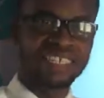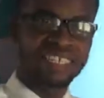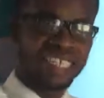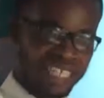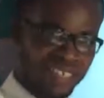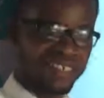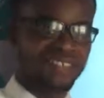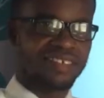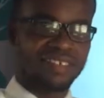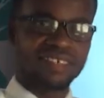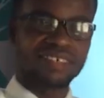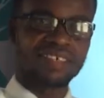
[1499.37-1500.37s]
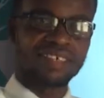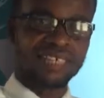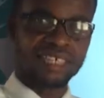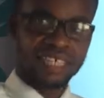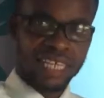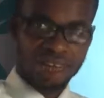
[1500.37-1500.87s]
is
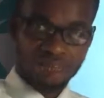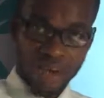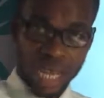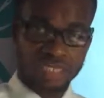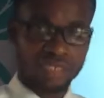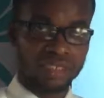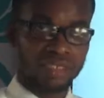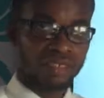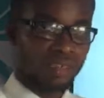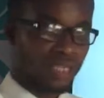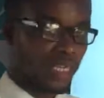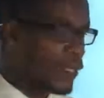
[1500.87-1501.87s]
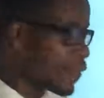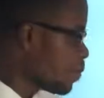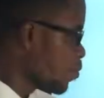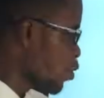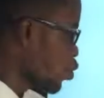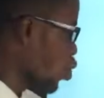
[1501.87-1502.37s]
the fact. Okay,
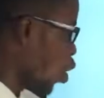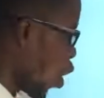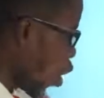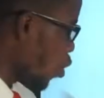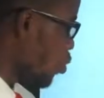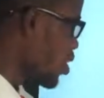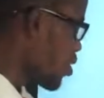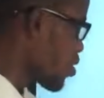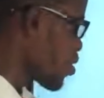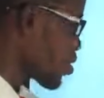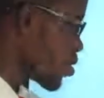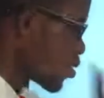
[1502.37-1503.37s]
so always